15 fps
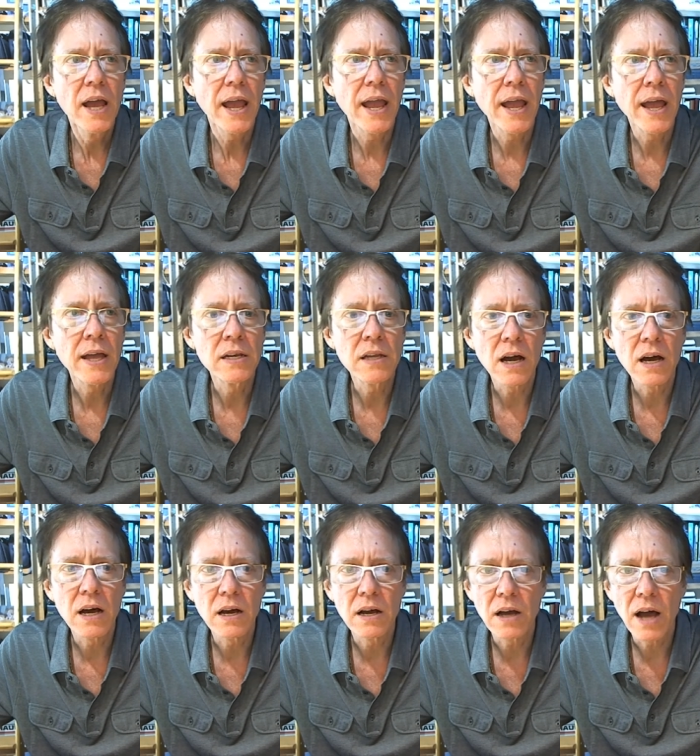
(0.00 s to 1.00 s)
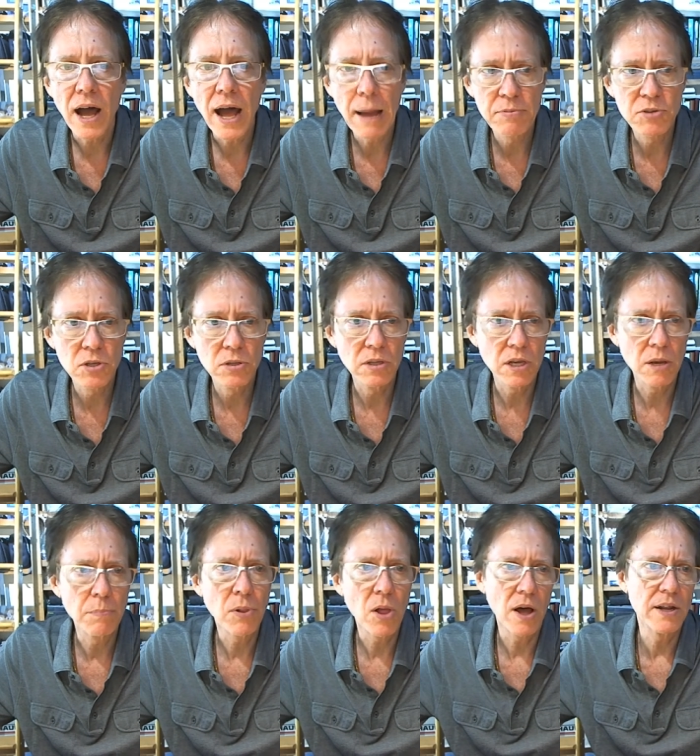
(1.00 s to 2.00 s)
and uh, absolutely
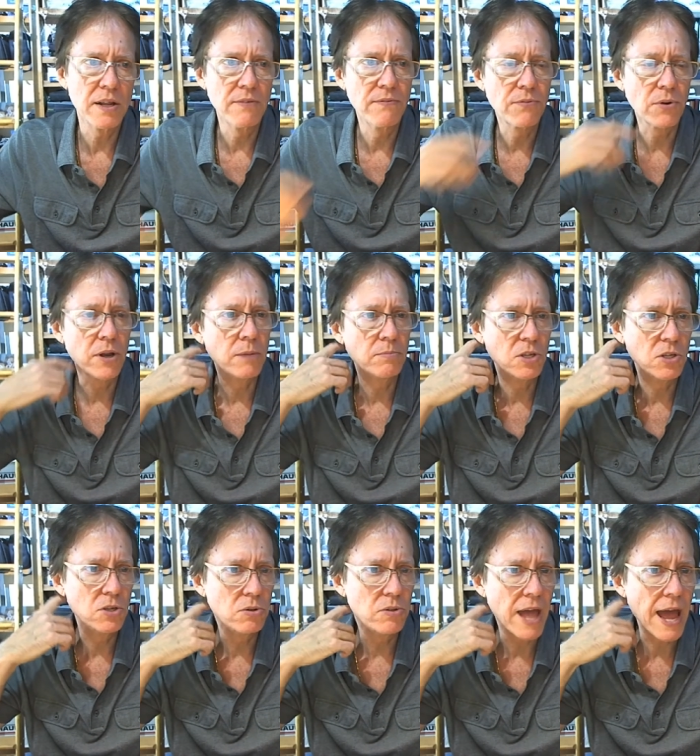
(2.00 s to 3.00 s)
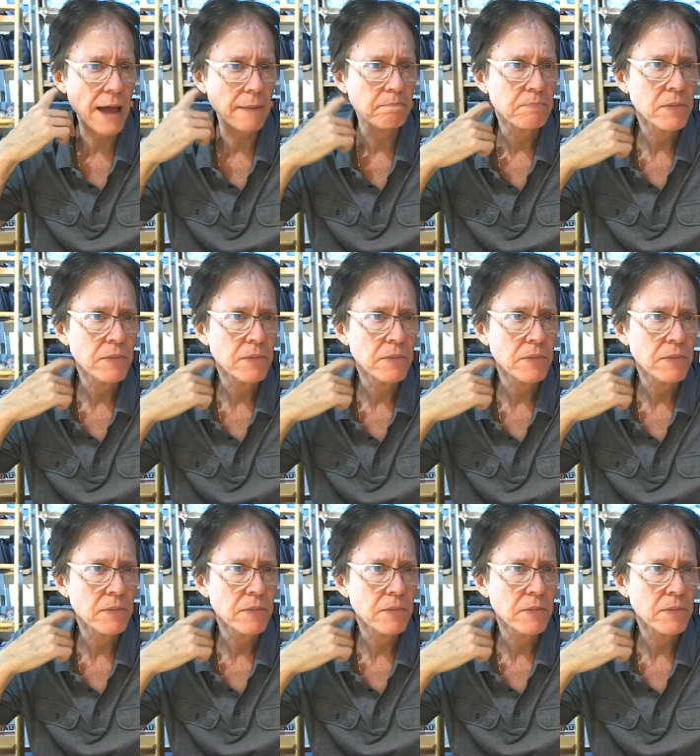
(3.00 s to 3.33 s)
applauded for him to do that.